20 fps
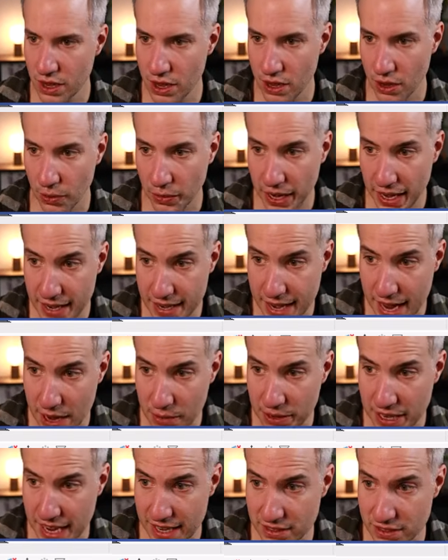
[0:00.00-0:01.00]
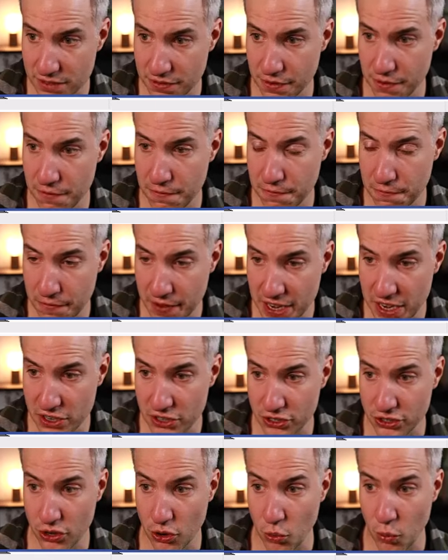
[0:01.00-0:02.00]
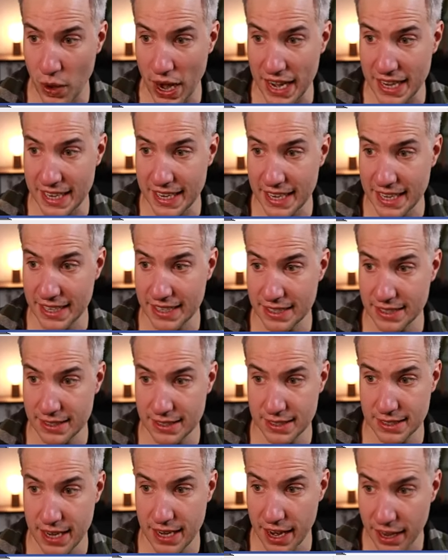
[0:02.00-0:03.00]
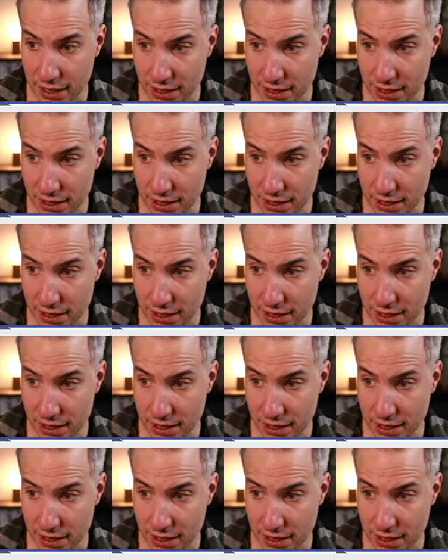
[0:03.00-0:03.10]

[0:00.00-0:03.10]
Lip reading: Okay, now it has finished writing this skill.